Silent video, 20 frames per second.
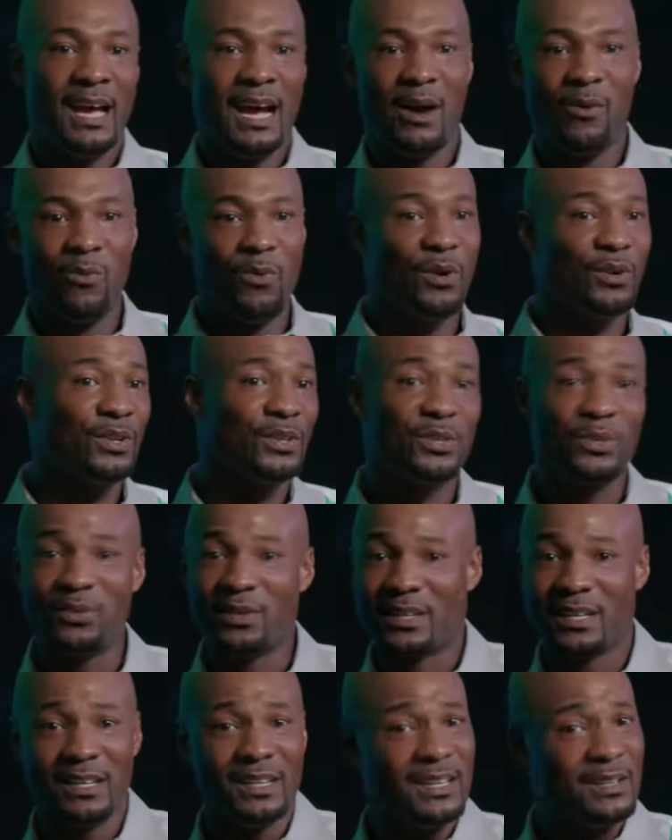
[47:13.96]
I want to do
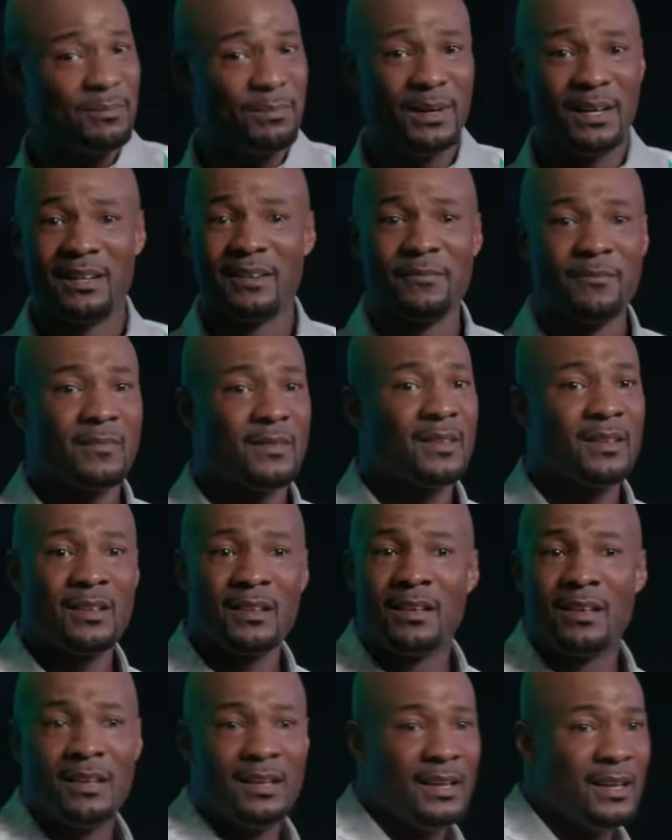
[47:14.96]
good, but
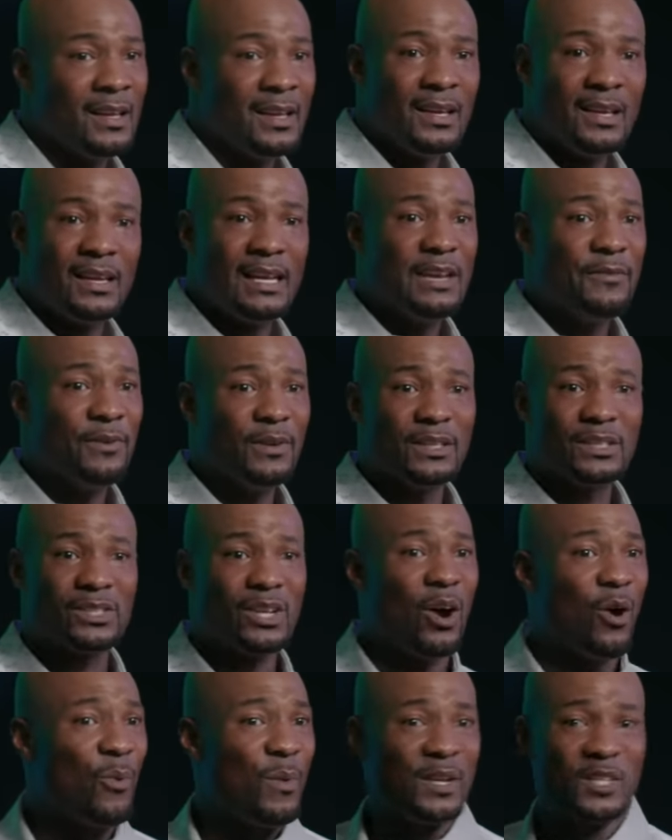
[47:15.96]
evil is
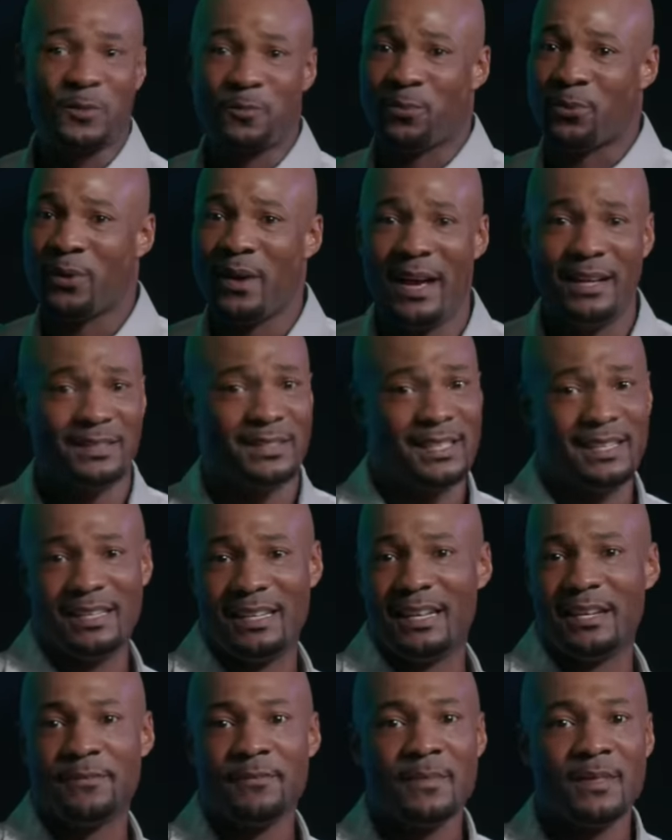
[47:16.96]
always present
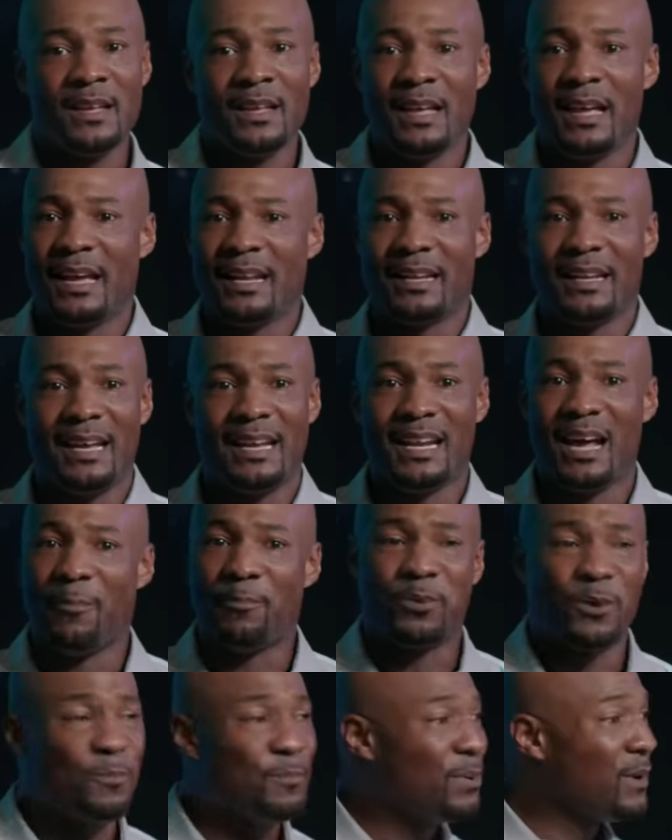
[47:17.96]
and, and, and I'm
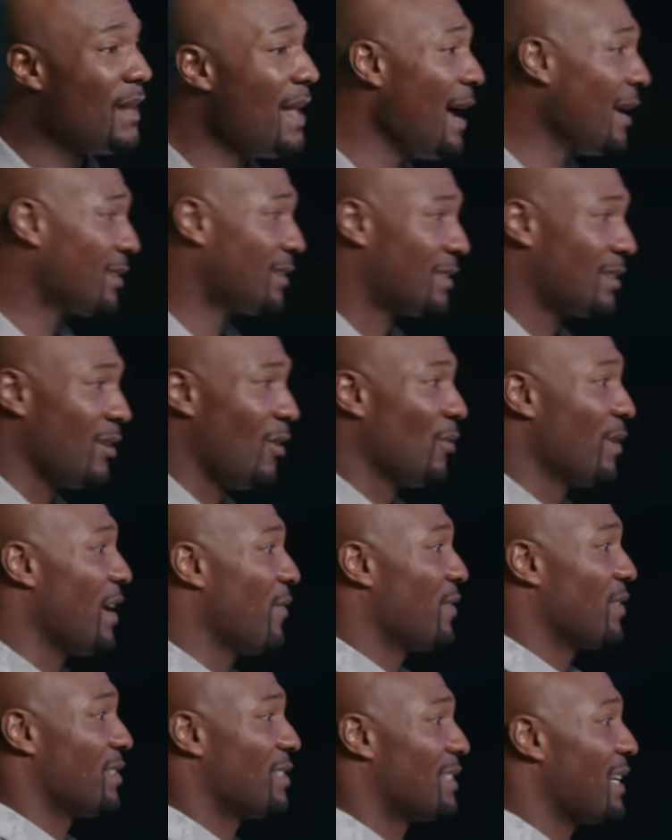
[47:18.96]
perplexed on
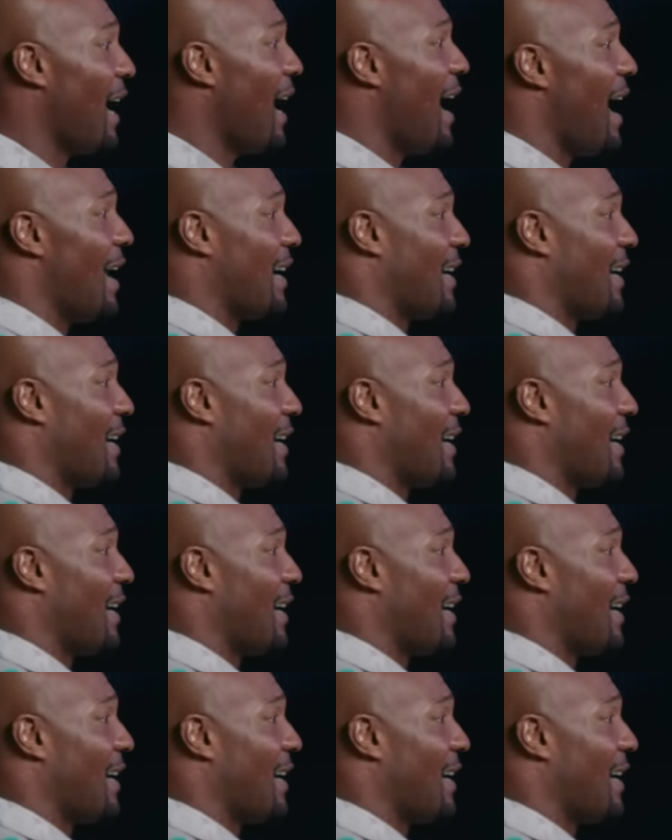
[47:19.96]
every side